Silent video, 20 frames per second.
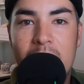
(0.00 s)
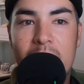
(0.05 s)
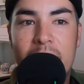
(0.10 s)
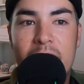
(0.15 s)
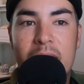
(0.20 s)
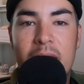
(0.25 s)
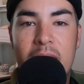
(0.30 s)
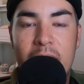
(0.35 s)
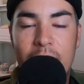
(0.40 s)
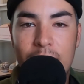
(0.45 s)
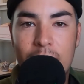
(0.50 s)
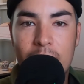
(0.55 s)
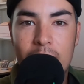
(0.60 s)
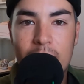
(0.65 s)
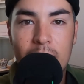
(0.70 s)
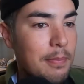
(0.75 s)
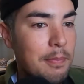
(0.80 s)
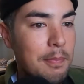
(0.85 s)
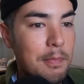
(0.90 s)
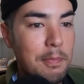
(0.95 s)
than
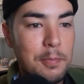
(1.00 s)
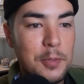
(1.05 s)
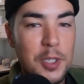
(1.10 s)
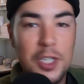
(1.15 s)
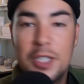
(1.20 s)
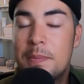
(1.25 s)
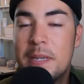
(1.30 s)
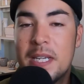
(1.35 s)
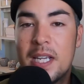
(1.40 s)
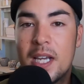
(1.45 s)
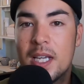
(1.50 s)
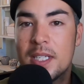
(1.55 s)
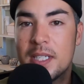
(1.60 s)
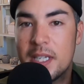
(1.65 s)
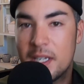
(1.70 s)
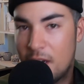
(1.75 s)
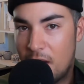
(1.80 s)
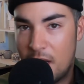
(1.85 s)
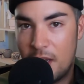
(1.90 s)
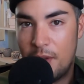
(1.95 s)
ever just because I
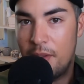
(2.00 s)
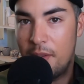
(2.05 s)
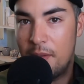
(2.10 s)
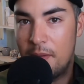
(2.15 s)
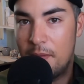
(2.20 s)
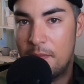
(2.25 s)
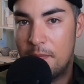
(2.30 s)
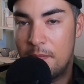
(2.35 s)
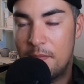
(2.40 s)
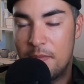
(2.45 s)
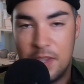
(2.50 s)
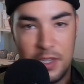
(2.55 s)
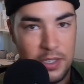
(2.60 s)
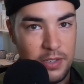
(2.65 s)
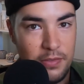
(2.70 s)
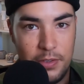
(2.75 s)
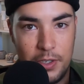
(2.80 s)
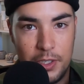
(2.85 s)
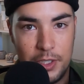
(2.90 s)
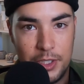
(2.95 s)
caught this
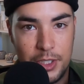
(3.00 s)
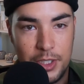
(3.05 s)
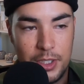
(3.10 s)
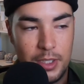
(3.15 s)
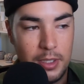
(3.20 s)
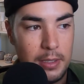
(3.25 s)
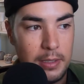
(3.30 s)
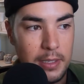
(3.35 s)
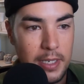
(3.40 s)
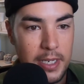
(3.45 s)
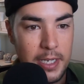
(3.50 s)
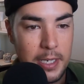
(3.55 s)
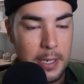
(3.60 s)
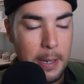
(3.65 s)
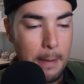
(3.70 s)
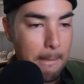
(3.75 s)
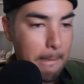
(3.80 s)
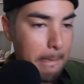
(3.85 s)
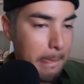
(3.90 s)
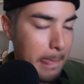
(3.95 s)
fish. Like
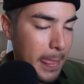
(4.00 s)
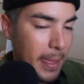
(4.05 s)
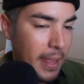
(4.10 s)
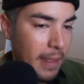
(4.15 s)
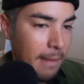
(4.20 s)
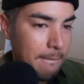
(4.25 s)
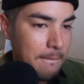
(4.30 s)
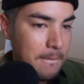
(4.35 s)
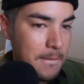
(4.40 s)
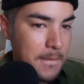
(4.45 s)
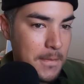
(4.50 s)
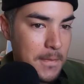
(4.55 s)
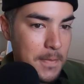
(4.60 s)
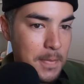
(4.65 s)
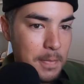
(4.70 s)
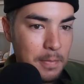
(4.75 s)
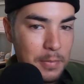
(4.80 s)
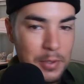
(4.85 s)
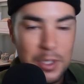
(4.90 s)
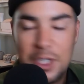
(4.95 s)

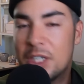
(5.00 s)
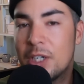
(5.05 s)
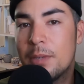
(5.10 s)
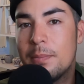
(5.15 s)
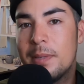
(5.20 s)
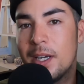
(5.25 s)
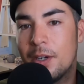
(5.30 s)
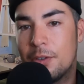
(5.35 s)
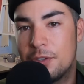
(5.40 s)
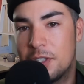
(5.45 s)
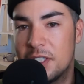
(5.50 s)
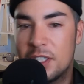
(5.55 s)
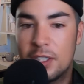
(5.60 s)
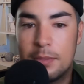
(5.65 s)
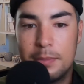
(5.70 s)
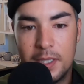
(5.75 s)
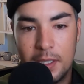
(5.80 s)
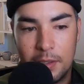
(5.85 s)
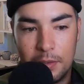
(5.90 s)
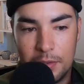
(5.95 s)
just hear me out, just hear
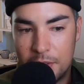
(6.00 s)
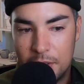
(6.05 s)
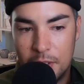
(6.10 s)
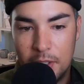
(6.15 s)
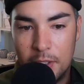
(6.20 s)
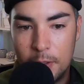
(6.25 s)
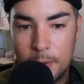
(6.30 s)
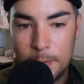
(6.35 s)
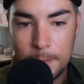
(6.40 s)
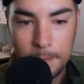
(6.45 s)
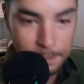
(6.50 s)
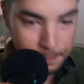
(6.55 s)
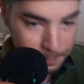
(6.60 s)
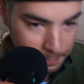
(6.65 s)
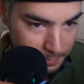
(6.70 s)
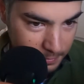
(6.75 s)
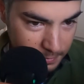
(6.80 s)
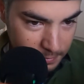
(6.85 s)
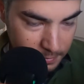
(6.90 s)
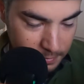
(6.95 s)
me out. So
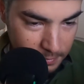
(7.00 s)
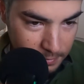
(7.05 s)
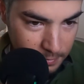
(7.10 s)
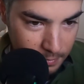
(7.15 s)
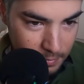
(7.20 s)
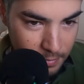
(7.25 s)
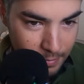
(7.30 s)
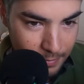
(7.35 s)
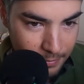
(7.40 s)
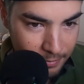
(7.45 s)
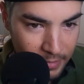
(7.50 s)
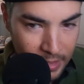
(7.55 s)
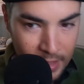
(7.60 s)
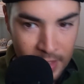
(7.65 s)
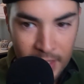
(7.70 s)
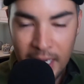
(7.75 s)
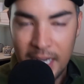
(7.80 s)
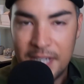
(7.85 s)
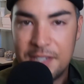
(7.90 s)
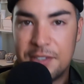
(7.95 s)

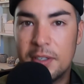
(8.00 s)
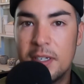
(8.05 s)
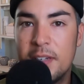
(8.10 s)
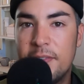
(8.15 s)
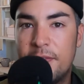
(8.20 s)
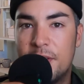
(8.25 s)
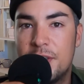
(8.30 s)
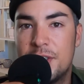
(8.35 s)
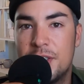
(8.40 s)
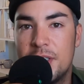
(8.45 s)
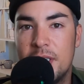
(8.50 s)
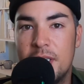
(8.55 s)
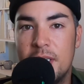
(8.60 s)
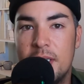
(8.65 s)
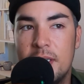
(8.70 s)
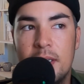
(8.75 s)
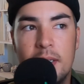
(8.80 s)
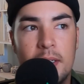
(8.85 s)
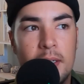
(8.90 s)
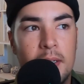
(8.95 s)
I started
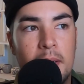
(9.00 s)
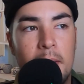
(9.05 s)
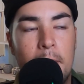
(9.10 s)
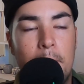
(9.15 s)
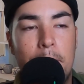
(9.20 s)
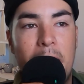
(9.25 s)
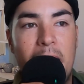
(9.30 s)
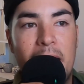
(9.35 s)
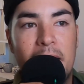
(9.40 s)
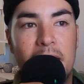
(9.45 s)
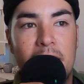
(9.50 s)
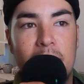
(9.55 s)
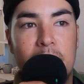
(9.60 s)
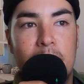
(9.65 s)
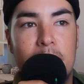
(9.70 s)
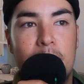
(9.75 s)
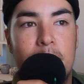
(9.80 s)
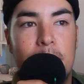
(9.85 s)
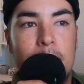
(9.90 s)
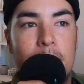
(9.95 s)
fishing back
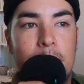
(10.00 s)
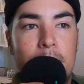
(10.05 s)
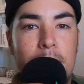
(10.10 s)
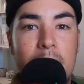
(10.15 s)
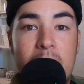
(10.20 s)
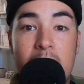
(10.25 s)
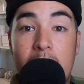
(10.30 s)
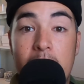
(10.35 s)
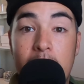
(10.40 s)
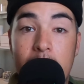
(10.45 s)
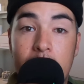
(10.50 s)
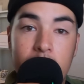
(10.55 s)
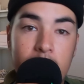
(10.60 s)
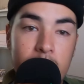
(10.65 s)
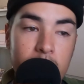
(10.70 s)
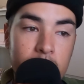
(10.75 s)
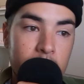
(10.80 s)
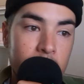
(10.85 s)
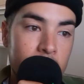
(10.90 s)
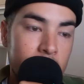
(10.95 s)
in May,
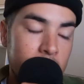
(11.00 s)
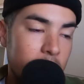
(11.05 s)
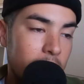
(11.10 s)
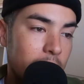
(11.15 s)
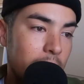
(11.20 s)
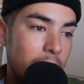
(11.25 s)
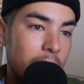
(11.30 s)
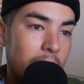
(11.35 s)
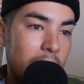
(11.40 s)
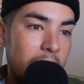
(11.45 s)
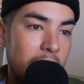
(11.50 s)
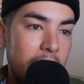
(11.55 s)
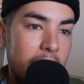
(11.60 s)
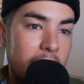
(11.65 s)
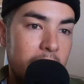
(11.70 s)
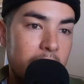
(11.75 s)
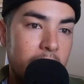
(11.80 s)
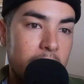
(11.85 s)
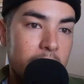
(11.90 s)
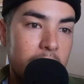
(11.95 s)

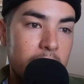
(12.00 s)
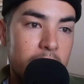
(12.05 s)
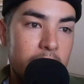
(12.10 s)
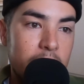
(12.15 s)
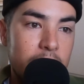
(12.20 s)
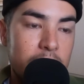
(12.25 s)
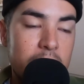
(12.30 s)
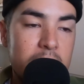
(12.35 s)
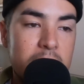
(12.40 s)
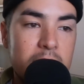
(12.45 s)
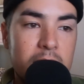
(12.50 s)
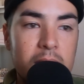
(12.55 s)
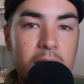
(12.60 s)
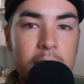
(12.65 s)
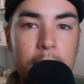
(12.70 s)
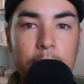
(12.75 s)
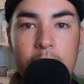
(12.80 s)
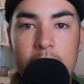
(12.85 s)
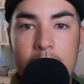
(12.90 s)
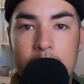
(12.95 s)
and this
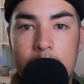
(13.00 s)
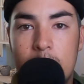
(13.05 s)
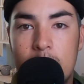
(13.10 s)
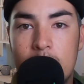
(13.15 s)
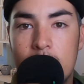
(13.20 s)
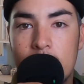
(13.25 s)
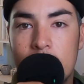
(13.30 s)
clip right here